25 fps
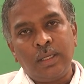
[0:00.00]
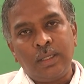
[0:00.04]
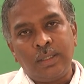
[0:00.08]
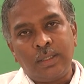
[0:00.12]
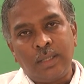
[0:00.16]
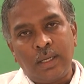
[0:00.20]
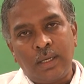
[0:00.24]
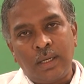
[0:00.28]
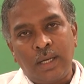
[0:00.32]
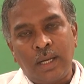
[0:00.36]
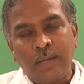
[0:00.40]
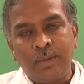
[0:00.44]

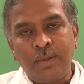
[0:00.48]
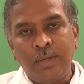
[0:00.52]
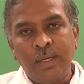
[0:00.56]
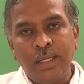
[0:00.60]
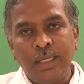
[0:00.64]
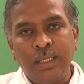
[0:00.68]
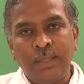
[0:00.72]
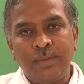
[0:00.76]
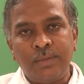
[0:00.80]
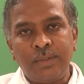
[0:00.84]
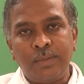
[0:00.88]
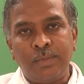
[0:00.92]
Not only
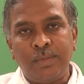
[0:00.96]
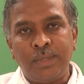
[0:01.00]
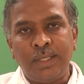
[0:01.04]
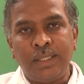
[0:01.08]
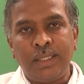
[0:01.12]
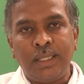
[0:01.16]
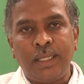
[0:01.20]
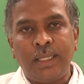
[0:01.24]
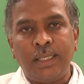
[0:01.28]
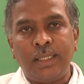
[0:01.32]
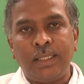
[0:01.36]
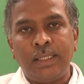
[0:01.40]
gives
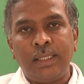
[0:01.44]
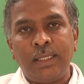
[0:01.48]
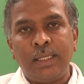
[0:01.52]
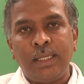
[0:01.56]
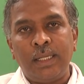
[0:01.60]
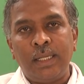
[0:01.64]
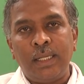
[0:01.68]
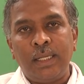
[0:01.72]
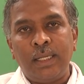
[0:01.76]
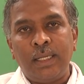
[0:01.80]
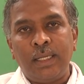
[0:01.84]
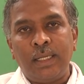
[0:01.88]
breathing,
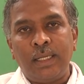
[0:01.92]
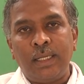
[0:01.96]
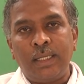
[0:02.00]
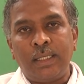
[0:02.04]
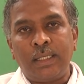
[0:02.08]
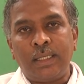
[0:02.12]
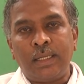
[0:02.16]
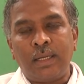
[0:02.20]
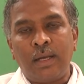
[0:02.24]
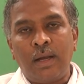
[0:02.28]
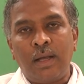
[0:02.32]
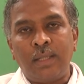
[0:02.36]
it
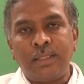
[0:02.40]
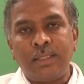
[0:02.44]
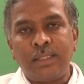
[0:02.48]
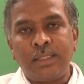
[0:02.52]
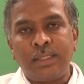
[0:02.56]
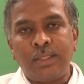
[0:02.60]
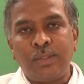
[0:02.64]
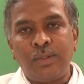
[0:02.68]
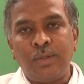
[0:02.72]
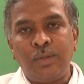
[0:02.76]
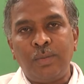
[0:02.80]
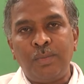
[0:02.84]

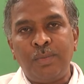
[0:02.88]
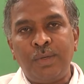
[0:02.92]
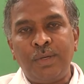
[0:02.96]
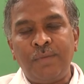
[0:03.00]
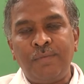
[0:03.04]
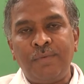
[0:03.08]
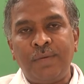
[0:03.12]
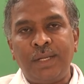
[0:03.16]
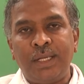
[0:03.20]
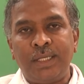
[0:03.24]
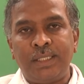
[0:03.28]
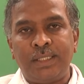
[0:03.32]
causes
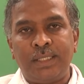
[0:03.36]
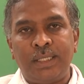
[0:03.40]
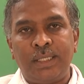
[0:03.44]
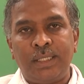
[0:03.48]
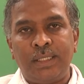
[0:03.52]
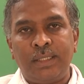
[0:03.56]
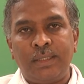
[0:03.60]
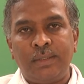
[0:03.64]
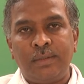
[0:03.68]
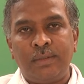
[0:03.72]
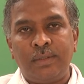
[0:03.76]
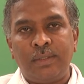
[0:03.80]
humidification.
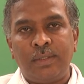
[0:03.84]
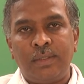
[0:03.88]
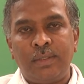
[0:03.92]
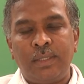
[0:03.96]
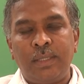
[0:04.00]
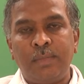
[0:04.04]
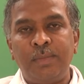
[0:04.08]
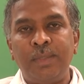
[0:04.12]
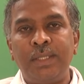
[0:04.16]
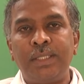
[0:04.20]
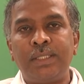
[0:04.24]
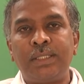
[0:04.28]

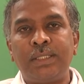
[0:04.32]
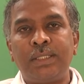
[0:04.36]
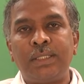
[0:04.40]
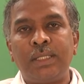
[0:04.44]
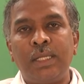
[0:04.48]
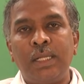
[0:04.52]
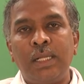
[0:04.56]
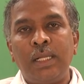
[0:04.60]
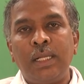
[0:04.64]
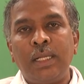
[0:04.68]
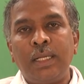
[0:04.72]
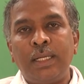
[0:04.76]
That means
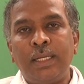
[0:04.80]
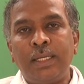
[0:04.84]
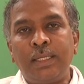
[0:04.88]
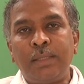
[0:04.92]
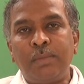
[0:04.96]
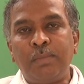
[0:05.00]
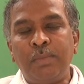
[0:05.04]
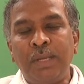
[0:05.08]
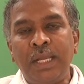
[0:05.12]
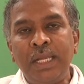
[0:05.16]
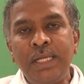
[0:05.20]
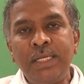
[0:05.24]

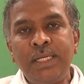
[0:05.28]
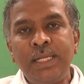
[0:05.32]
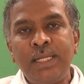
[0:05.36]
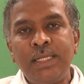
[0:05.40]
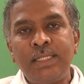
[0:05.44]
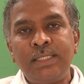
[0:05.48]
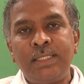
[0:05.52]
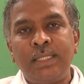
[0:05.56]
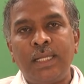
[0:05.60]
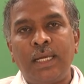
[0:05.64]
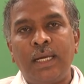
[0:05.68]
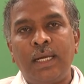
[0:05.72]
it
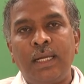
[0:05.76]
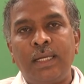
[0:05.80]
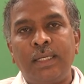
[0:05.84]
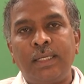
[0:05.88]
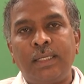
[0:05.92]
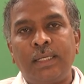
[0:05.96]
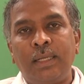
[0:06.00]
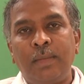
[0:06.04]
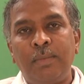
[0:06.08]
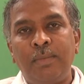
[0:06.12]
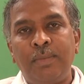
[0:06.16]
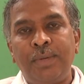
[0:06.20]
maintains the
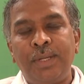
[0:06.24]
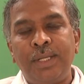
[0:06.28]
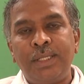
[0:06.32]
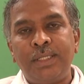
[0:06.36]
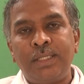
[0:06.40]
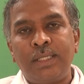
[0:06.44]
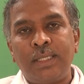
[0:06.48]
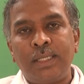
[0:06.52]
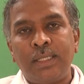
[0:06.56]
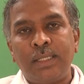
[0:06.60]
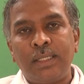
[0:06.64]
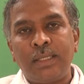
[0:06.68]

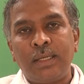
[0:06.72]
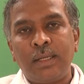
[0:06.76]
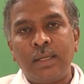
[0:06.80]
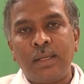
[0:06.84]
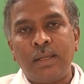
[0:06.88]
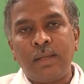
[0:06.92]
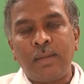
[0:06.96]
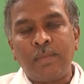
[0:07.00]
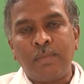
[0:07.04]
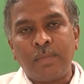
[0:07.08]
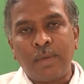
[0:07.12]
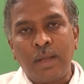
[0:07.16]
temperature
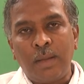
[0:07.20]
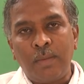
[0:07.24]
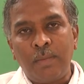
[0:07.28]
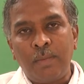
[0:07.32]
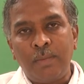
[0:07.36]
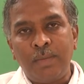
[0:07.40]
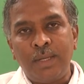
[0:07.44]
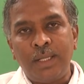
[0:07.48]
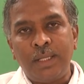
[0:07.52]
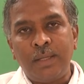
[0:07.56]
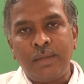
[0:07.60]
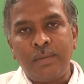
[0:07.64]
of
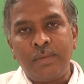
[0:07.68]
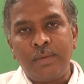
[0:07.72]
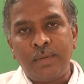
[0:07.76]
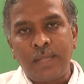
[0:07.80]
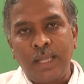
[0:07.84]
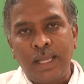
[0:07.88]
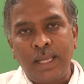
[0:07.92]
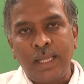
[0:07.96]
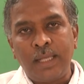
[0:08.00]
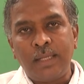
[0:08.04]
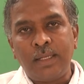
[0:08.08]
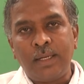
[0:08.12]

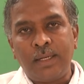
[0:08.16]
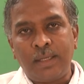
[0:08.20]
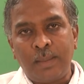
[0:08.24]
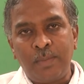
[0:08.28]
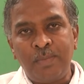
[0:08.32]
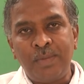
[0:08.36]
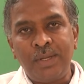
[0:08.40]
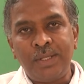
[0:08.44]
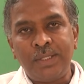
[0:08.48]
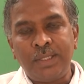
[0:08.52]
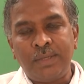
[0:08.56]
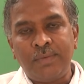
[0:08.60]

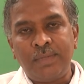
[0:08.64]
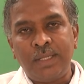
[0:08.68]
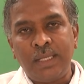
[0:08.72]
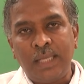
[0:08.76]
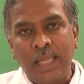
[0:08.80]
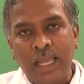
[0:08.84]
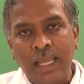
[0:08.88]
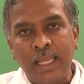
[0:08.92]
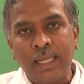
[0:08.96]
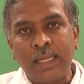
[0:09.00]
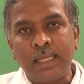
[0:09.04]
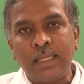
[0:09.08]
the
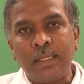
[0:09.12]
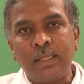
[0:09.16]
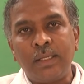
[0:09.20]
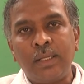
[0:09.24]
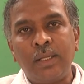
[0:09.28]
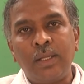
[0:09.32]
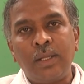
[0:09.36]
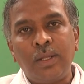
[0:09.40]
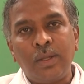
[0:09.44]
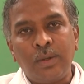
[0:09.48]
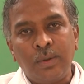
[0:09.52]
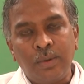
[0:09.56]
air
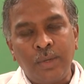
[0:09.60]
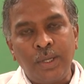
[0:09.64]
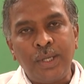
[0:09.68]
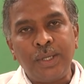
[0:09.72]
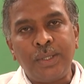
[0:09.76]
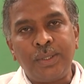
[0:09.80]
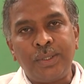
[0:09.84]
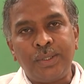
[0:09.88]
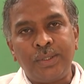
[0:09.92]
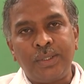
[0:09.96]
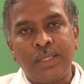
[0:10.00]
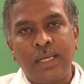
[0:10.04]
going
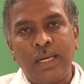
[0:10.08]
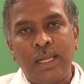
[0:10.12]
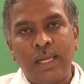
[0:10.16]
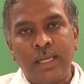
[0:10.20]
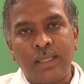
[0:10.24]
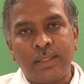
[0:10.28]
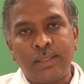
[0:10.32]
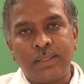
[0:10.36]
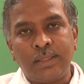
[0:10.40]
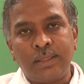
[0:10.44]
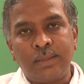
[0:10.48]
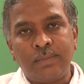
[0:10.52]
into the
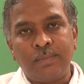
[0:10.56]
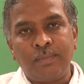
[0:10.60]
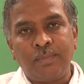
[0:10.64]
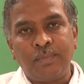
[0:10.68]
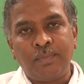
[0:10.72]
lungs.